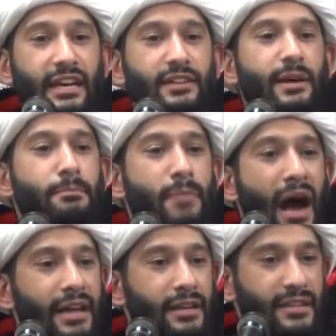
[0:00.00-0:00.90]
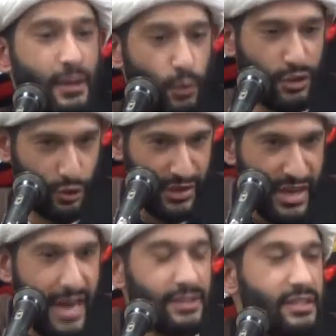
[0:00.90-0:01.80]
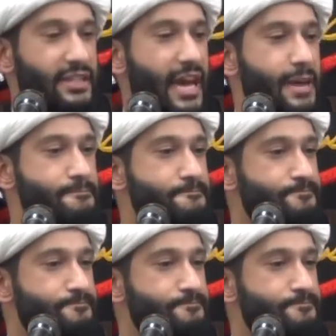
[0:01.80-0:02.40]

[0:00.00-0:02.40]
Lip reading: in the mind that would create this game?